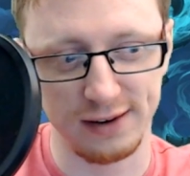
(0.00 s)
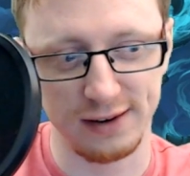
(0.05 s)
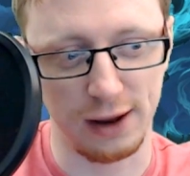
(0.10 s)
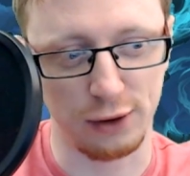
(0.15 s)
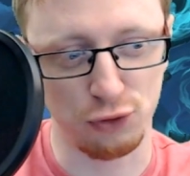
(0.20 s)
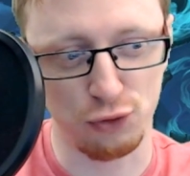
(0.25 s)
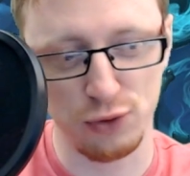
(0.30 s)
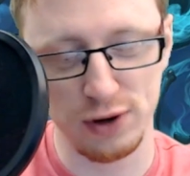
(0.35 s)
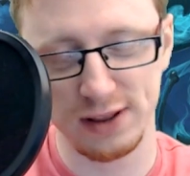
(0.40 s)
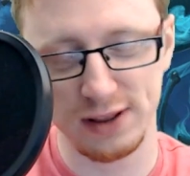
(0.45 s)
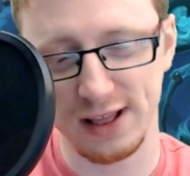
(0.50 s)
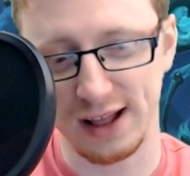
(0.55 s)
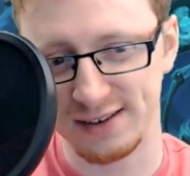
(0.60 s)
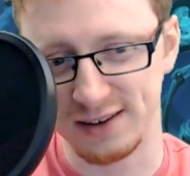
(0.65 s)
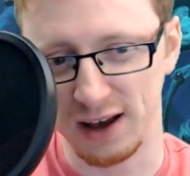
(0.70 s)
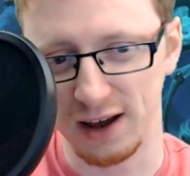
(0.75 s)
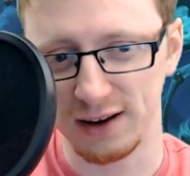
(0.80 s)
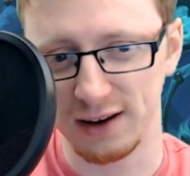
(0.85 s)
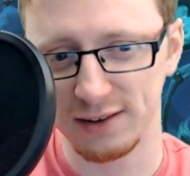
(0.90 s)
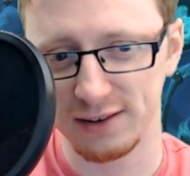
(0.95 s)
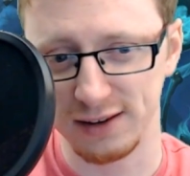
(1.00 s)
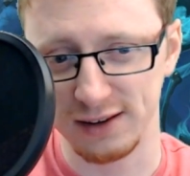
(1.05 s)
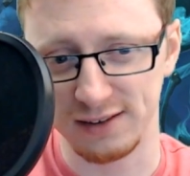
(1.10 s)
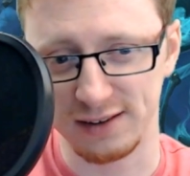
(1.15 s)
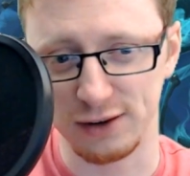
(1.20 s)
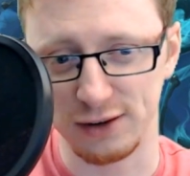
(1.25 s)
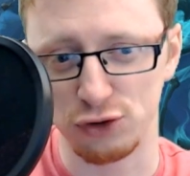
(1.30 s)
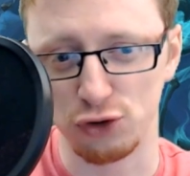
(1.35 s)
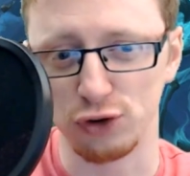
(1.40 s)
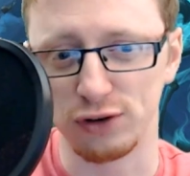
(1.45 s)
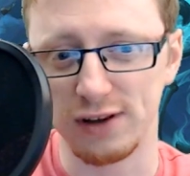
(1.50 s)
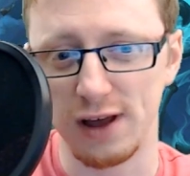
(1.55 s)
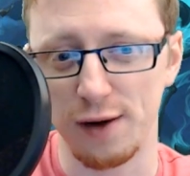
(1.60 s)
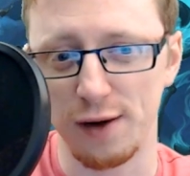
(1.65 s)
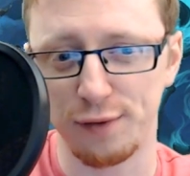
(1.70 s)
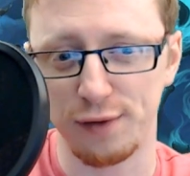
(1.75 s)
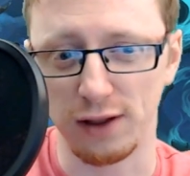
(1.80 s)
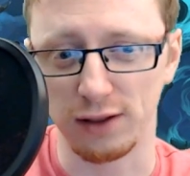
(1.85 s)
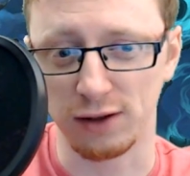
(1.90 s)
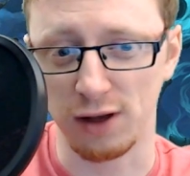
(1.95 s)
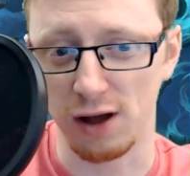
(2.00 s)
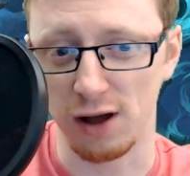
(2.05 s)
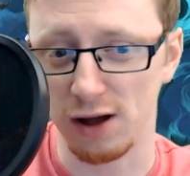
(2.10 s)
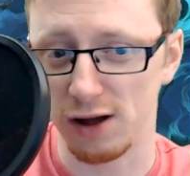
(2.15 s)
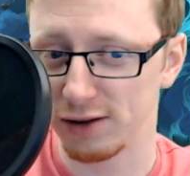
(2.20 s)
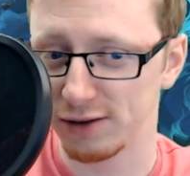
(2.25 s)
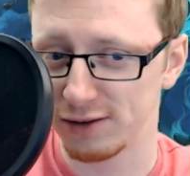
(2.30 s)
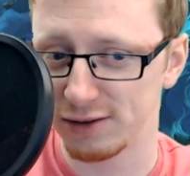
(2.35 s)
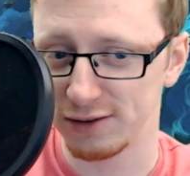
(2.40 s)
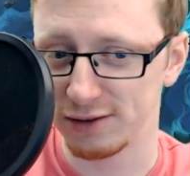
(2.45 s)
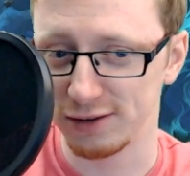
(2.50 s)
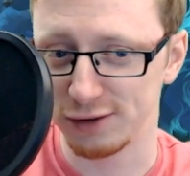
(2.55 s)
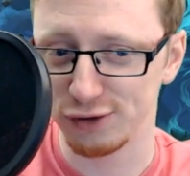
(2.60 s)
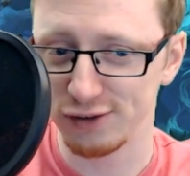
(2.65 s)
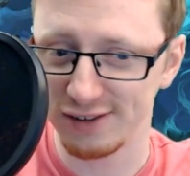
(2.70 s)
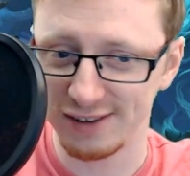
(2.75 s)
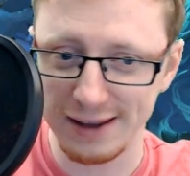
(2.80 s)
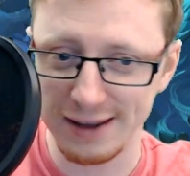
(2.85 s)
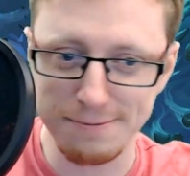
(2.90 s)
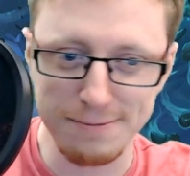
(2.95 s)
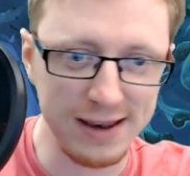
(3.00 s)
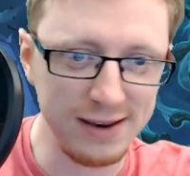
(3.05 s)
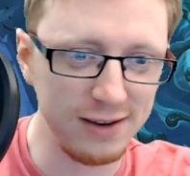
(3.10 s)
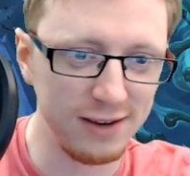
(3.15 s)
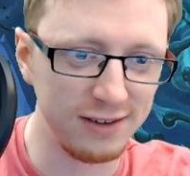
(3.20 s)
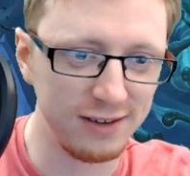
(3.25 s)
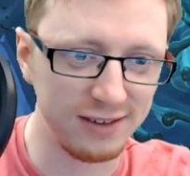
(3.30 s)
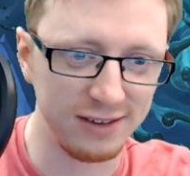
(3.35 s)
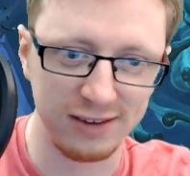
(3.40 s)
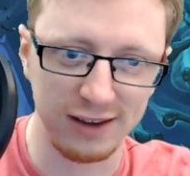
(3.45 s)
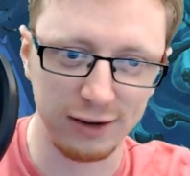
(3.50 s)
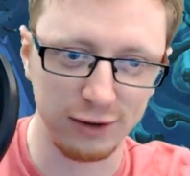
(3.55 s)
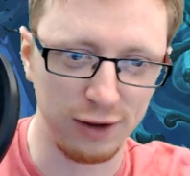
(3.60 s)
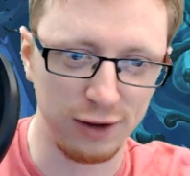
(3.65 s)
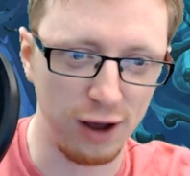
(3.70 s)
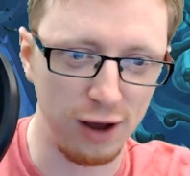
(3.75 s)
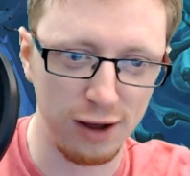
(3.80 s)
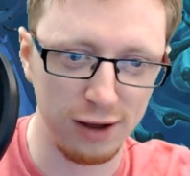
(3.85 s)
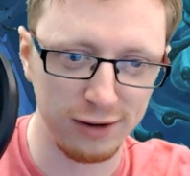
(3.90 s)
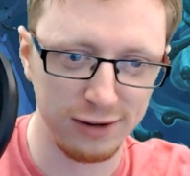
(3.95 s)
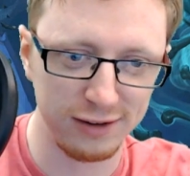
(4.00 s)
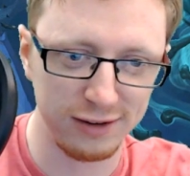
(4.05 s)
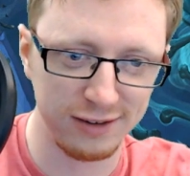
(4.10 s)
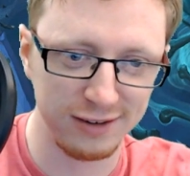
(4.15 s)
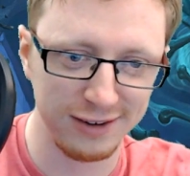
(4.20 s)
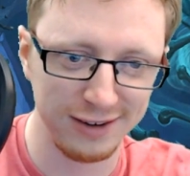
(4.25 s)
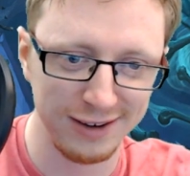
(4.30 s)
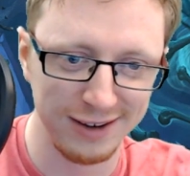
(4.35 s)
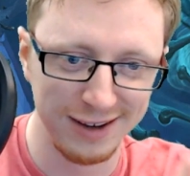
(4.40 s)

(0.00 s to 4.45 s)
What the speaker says: Now just read that text. It says your Death Rattle cards. It doesn't say minions, it says cards.